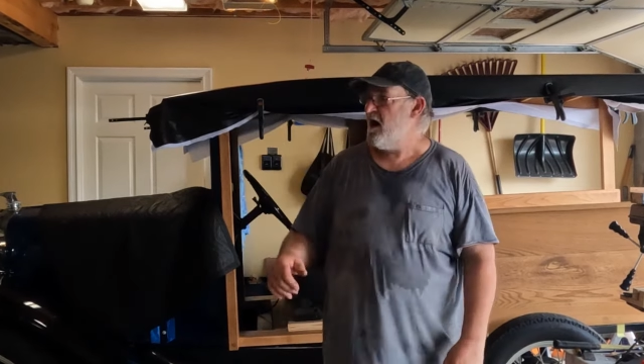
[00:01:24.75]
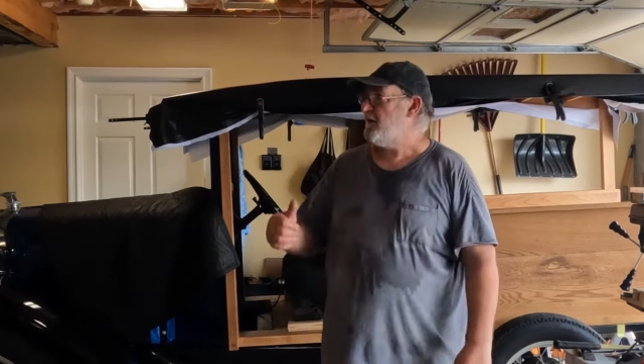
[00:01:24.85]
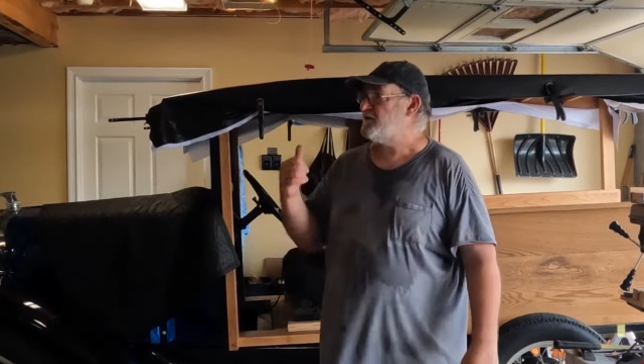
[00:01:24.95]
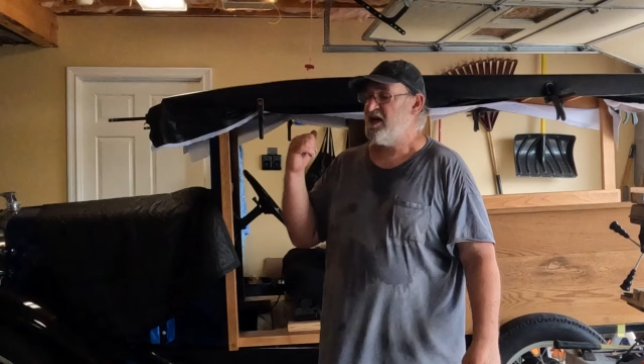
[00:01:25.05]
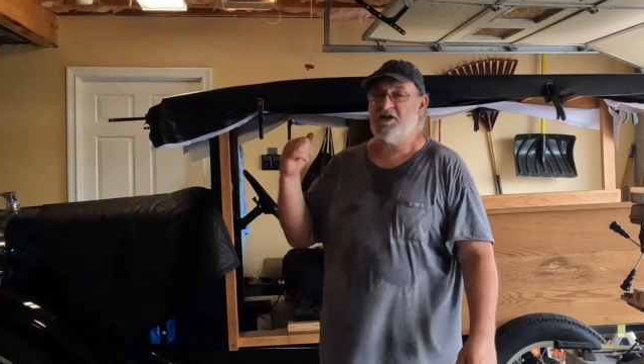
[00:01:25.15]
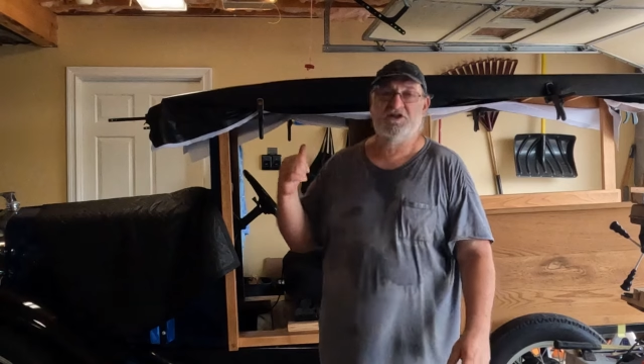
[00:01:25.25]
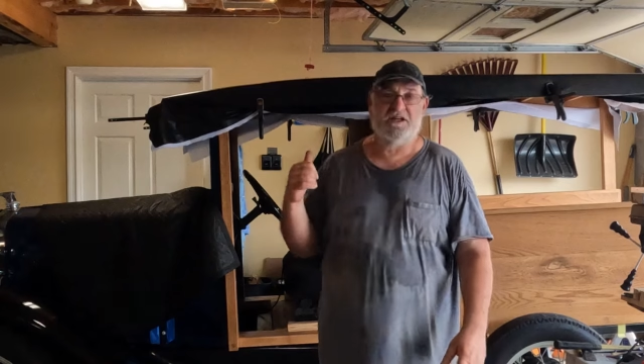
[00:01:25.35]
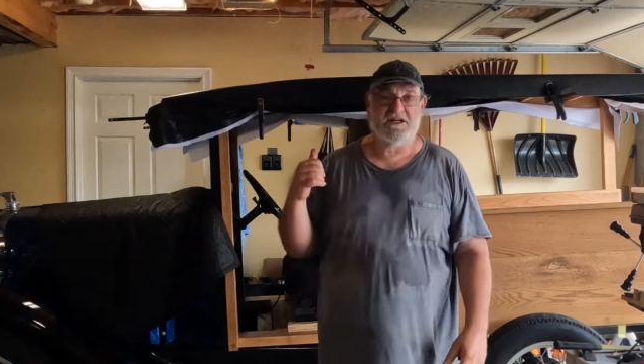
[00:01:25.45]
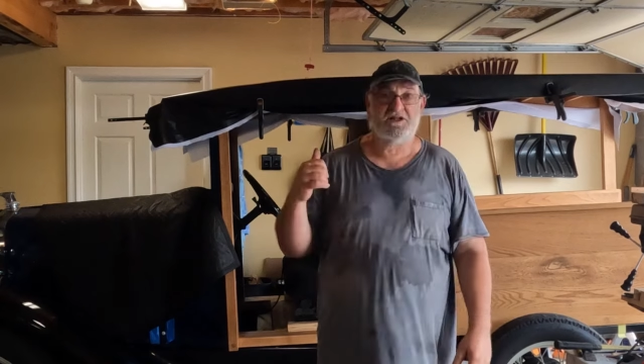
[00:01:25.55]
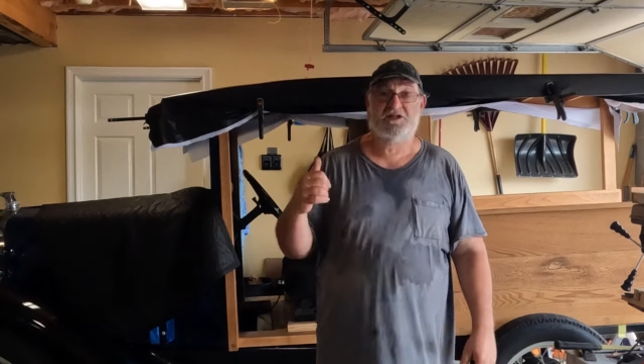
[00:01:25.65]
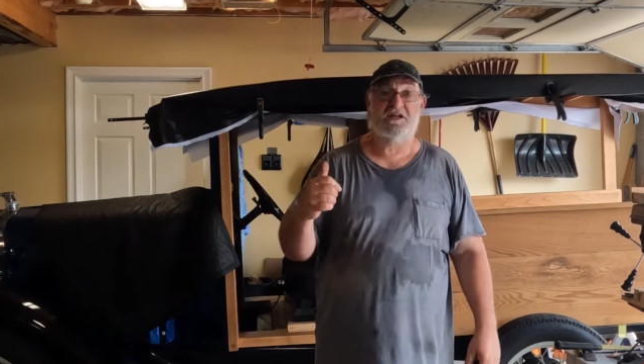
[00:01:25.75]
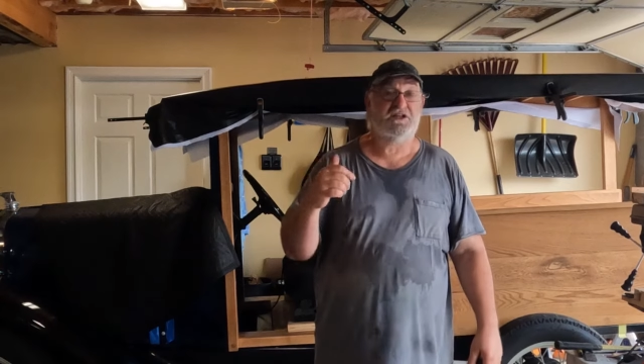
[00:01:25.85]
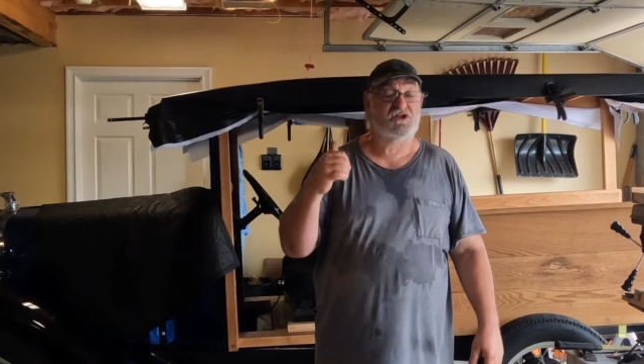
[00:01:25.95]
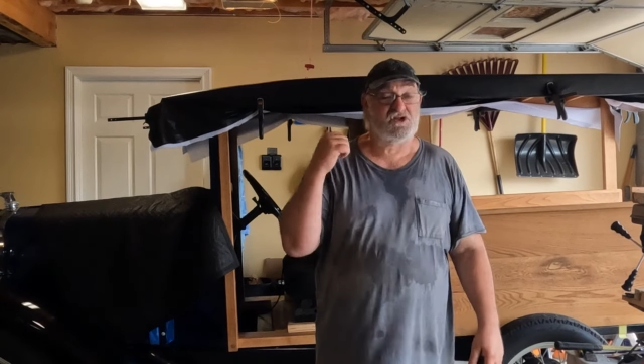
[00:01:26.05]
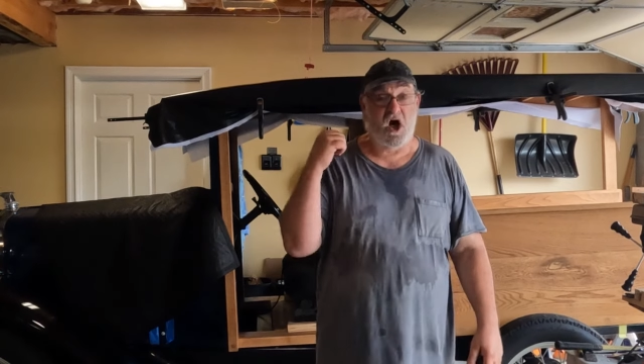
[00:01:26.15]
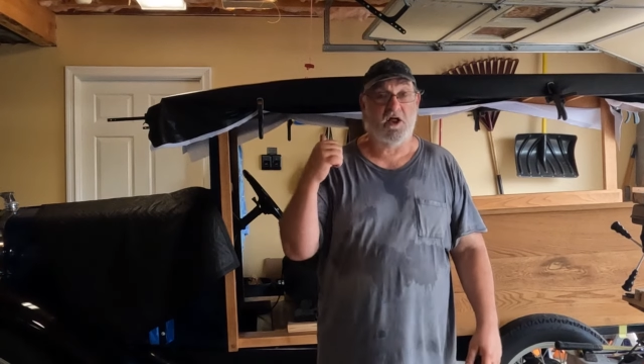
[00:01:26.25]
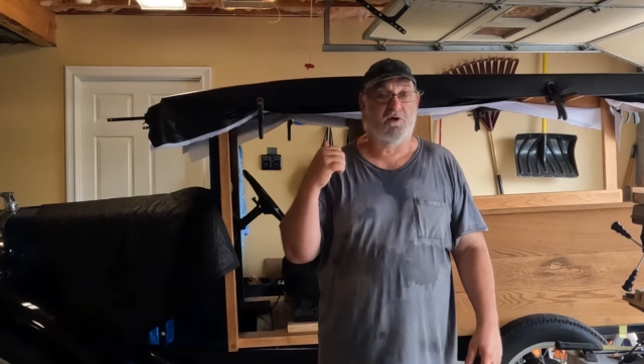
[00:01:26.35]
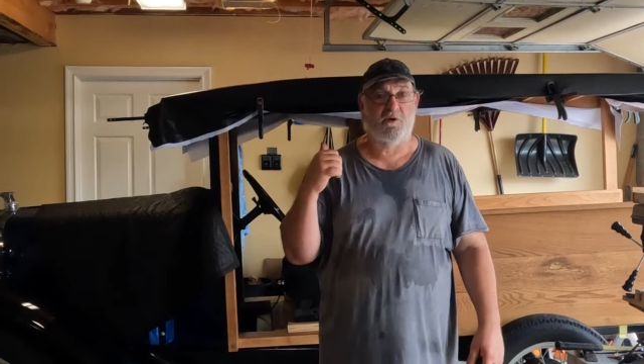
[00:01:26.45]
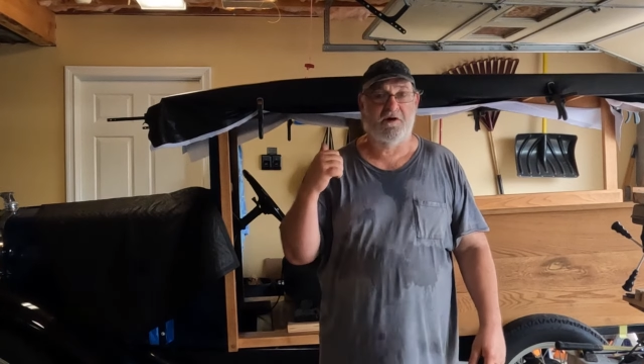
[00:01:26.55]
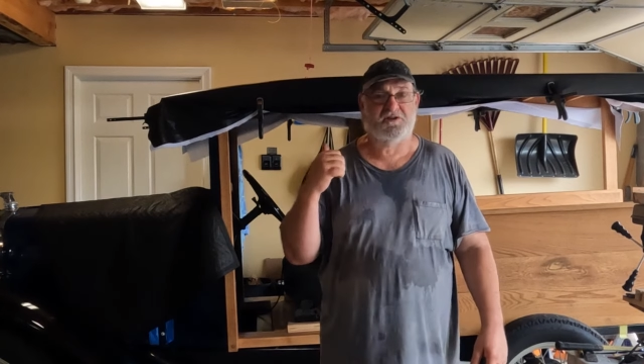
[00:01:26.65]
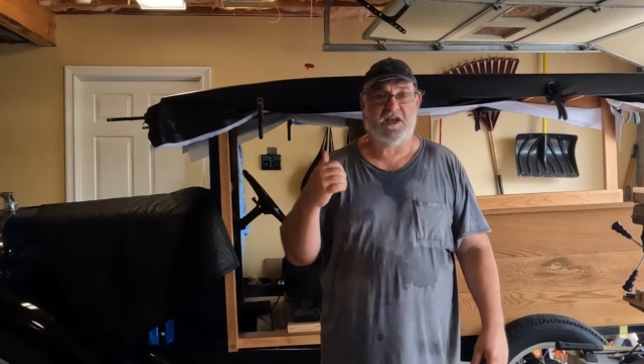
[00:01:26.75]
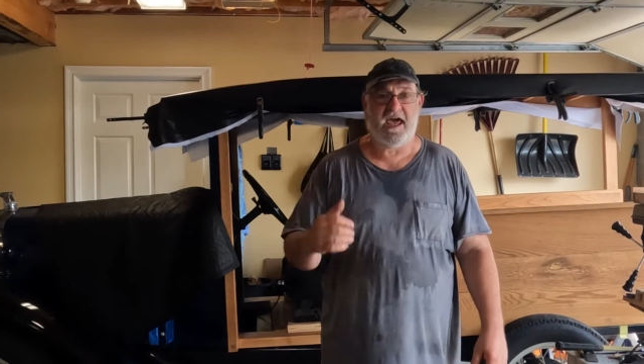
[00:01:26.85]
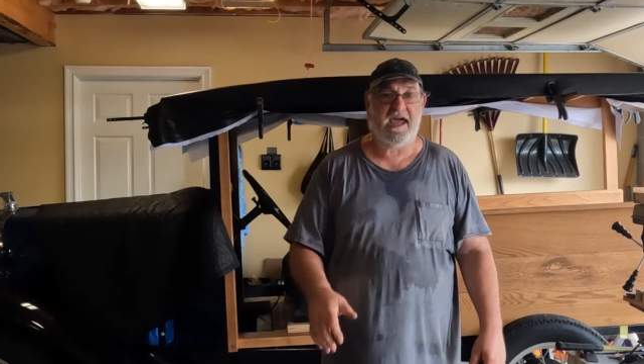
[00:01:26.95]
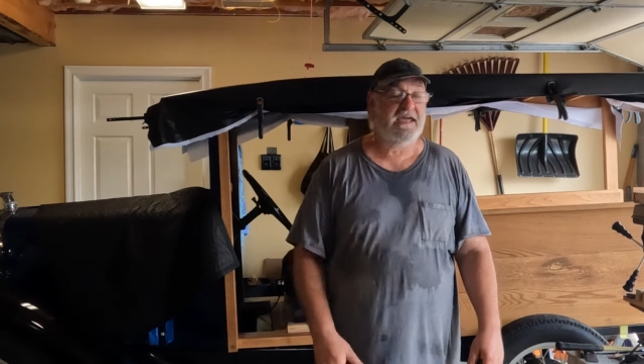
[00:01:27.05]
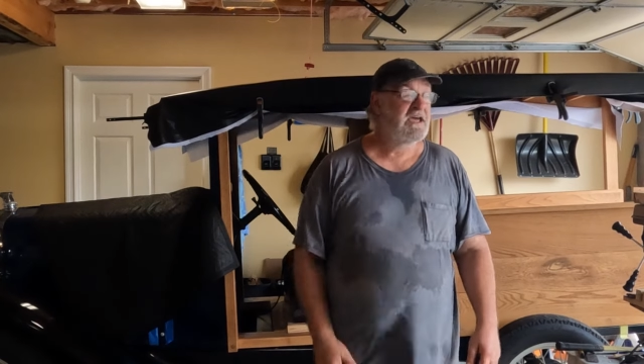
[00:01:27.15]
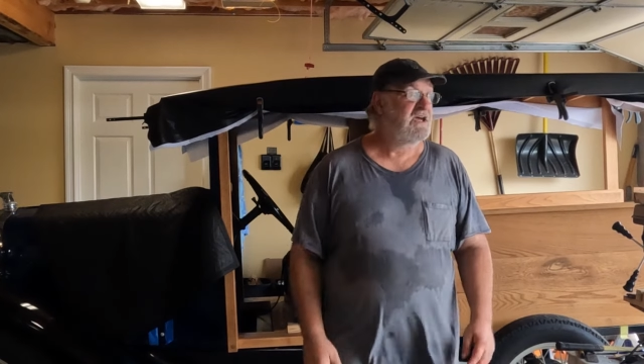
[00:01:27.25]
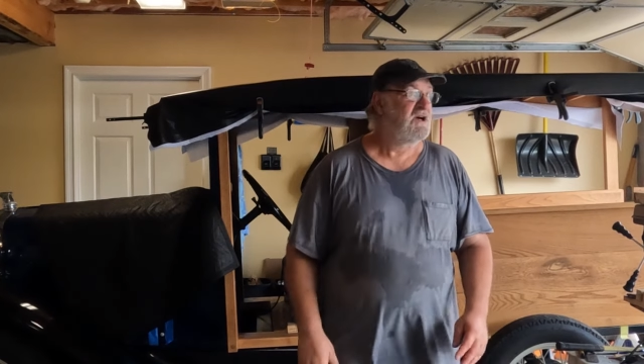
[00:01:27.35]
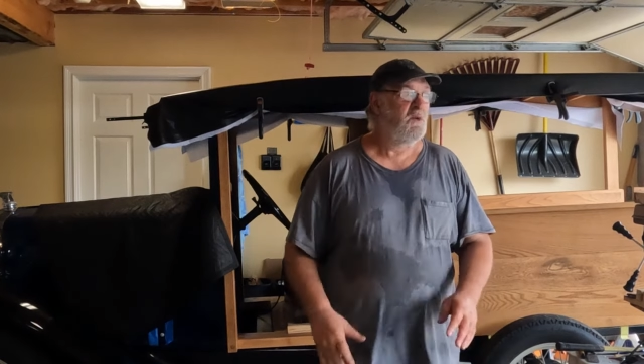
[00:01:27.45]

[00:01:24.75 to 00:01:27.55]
Our intention is to install the roof today.